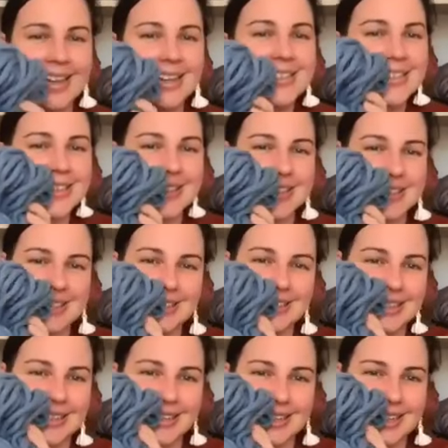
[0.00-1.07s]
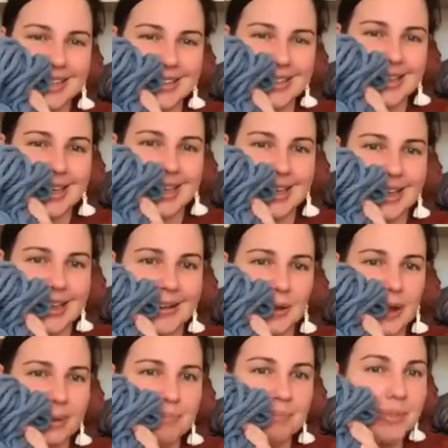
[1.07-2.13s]
So this is it. It's a
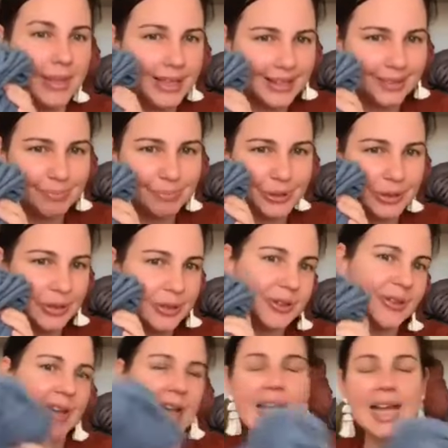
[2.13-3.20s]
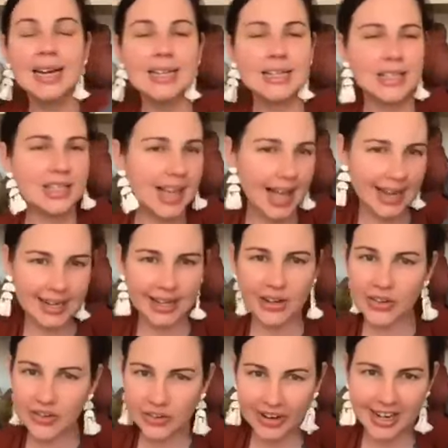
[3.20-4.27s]
mid blue. It's kind of
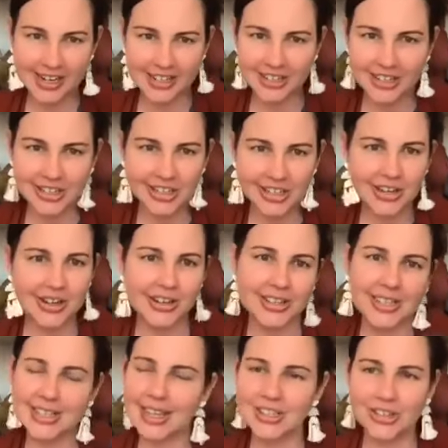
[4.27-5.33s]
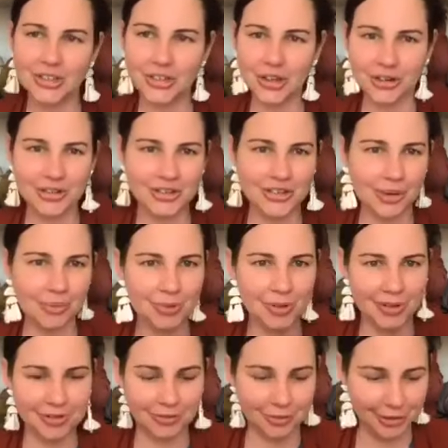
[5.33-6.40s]
got grayish tones. So
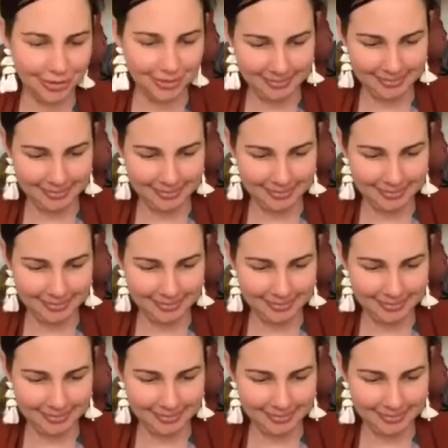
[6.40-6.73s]
beautiful.